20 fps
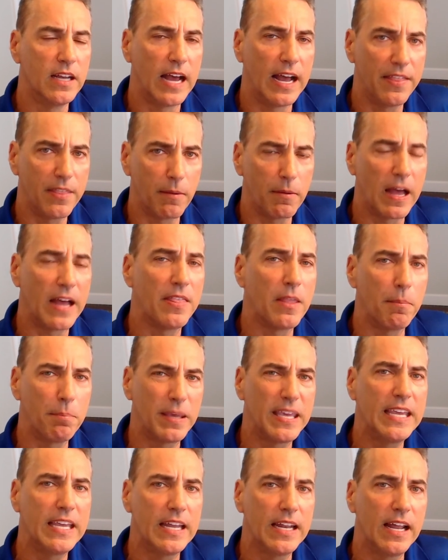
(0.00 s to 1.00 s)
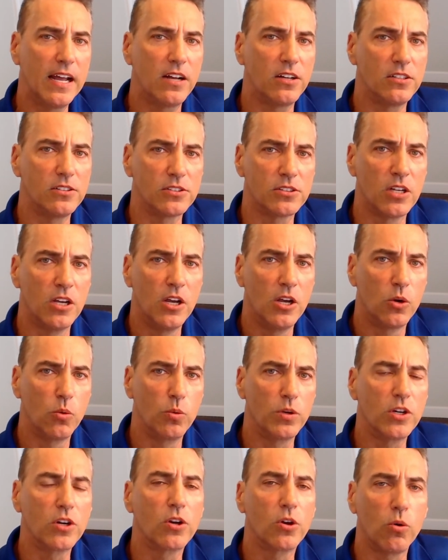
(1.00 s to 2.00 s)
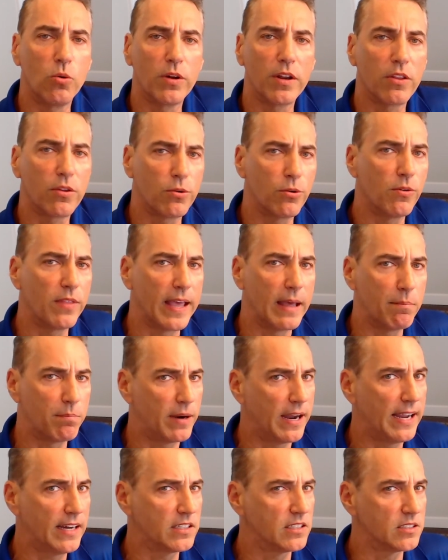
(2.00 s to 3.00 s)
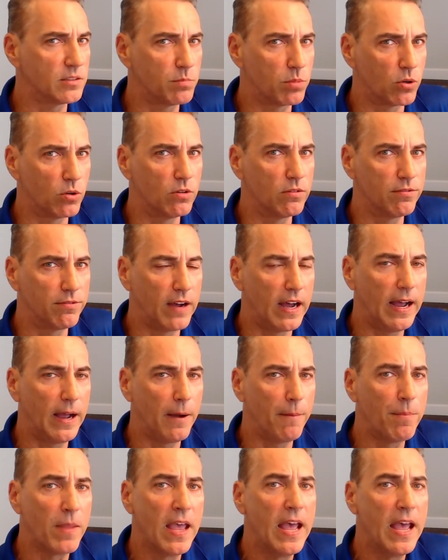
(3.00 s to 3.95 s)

on the P&Ls when you're going through that practice profile.